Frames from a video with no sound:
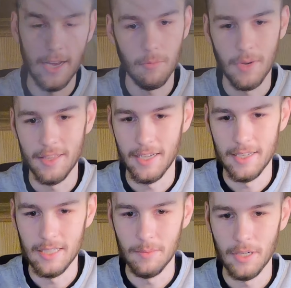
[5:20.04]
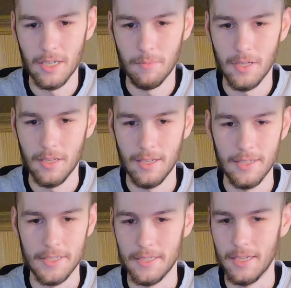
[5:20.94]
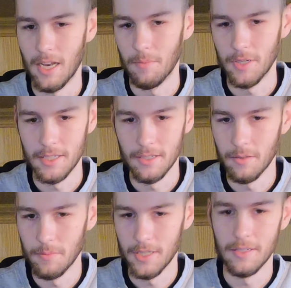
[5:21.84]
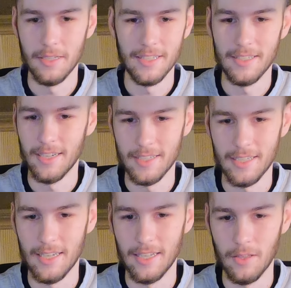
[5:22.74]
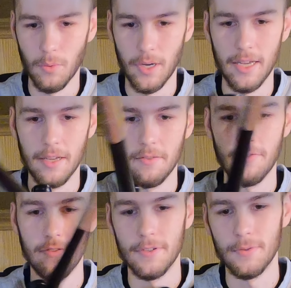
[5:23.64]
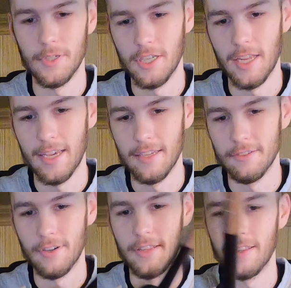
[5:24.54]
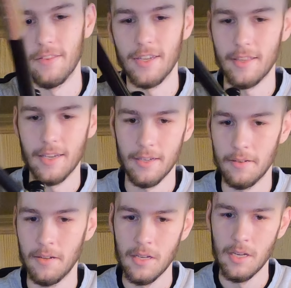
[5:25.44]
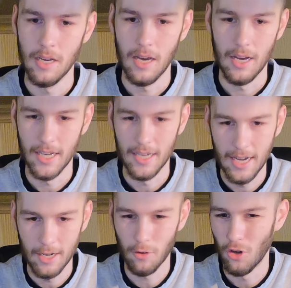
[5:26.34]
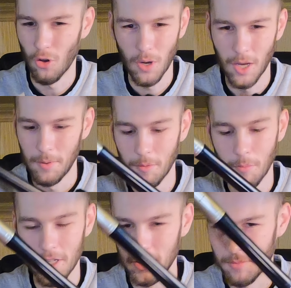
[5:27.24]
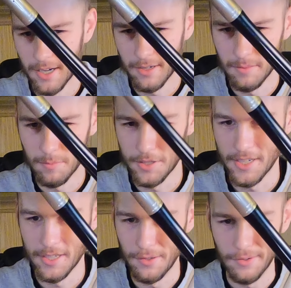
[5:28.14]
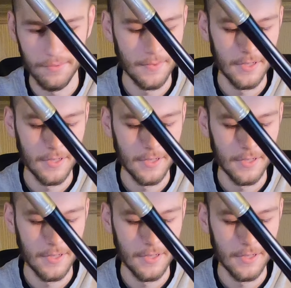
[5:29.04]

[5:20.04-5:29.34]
I don't mind the AT pipe. It's not a big deal to me. It doesn't get in the way for switching hands or anything like that. I don't know why people bitch about it, but they do.